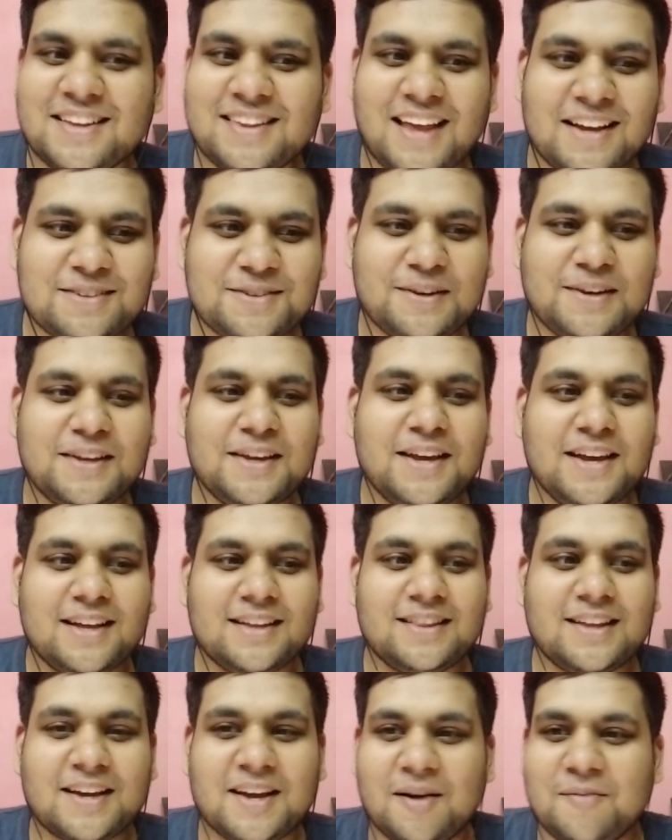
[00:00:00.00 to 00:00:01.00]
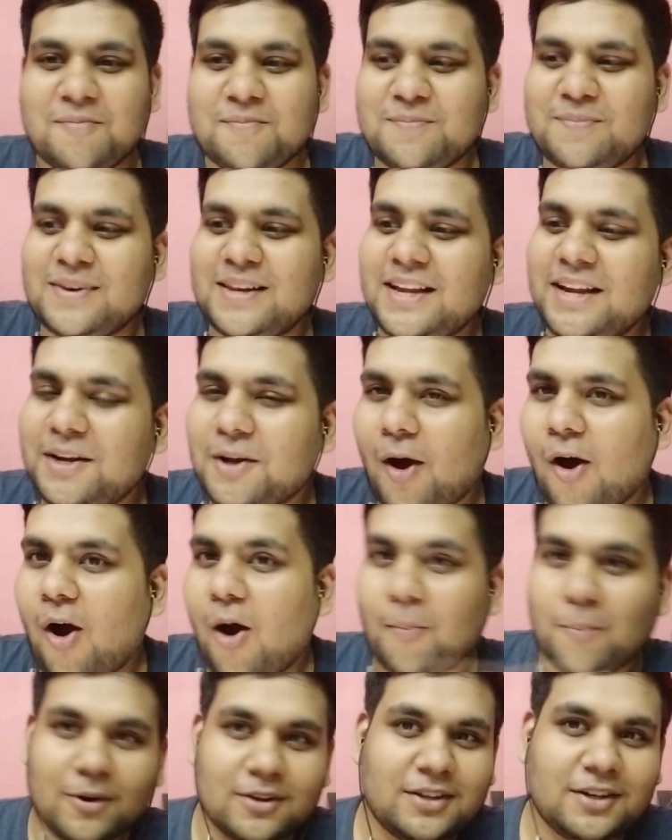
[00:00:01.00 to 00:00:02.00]
is actually the complete
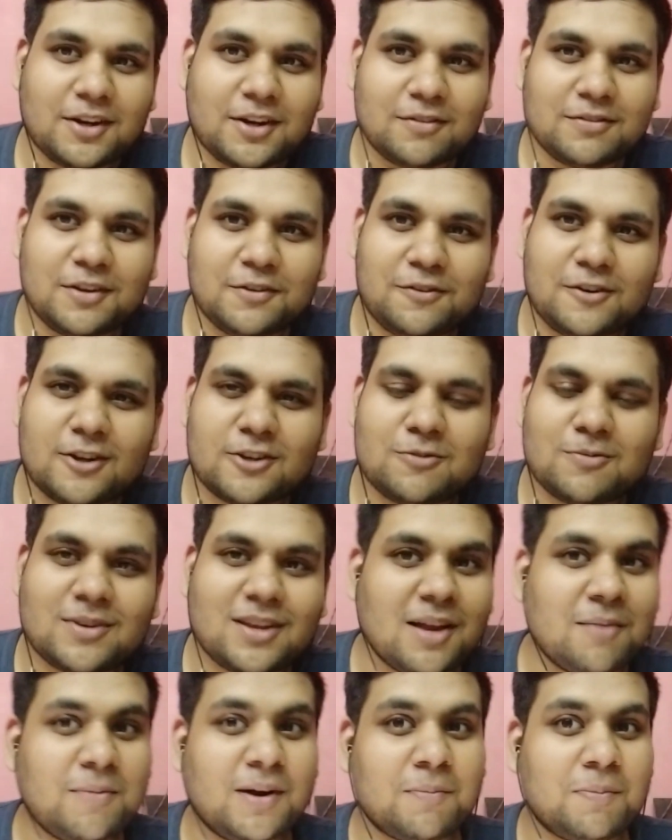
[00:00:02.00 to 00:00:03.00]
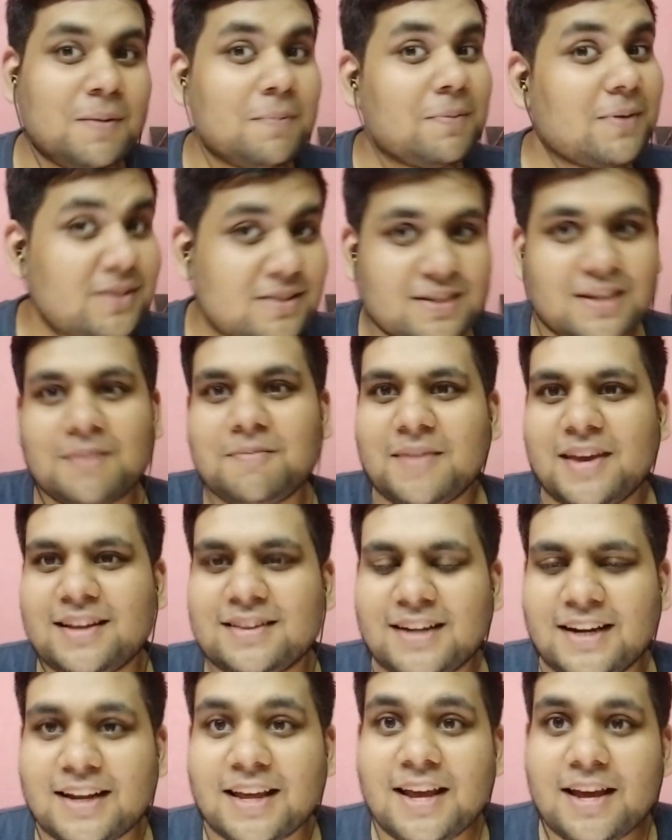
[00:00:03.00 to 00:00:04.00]
opposite of the first mistake, but people still
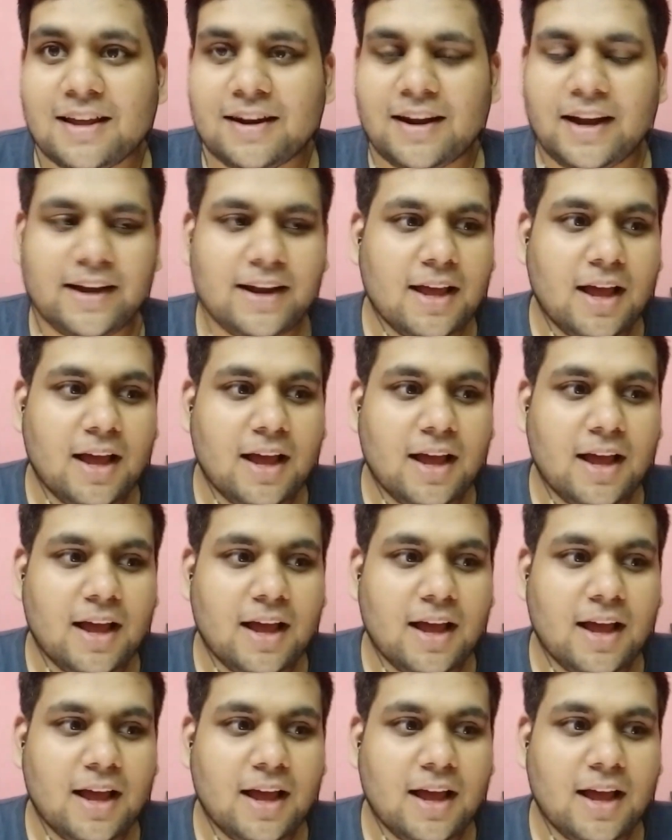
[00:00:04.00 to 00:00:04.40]
make that, right?